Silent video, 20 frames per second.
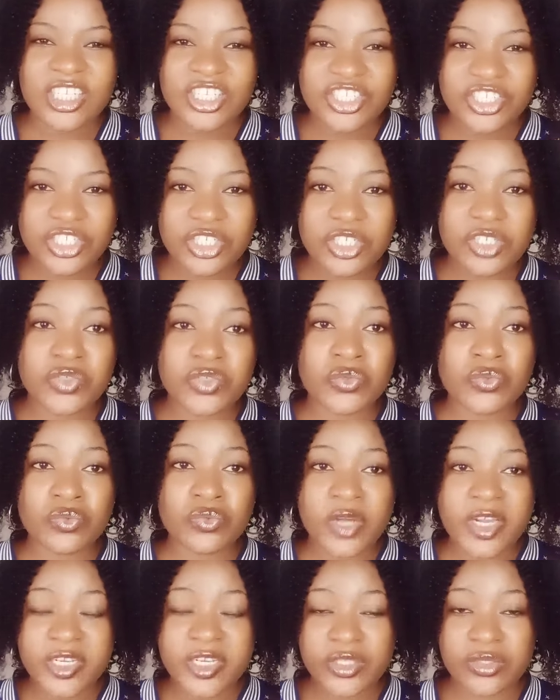She is
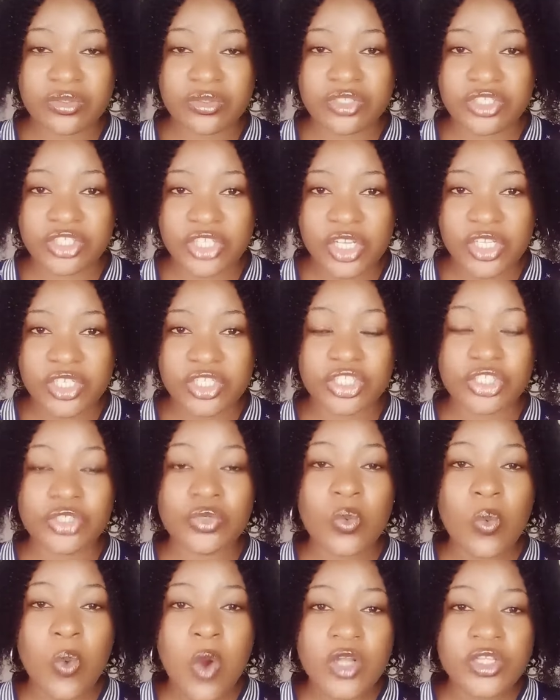ready to change. She
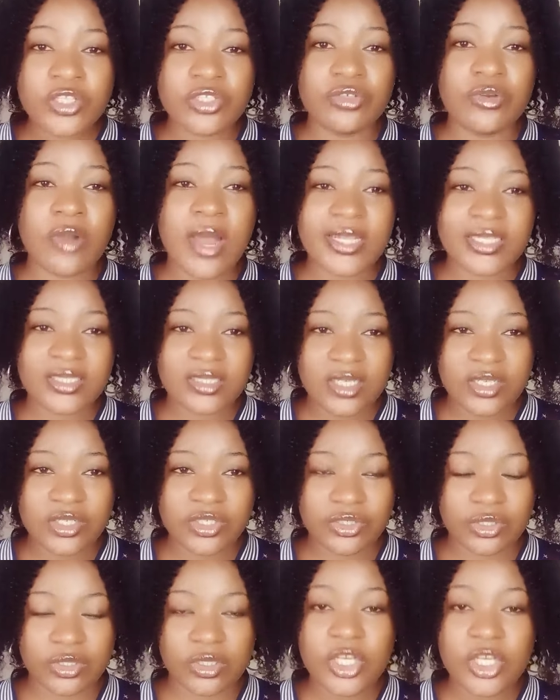wants your
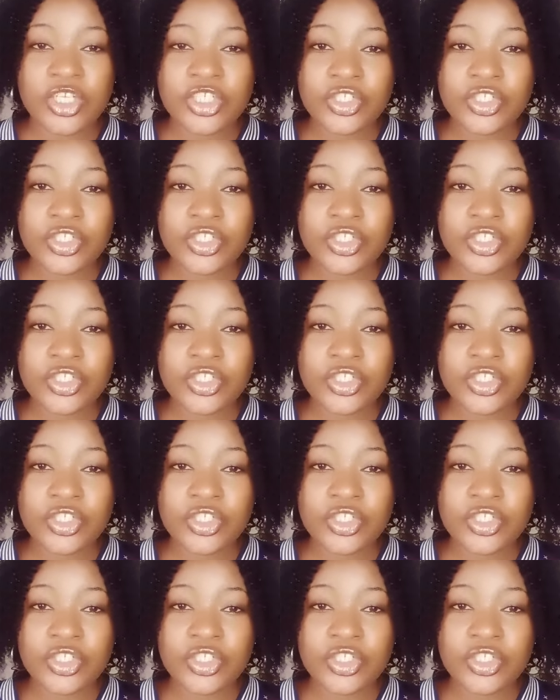attention.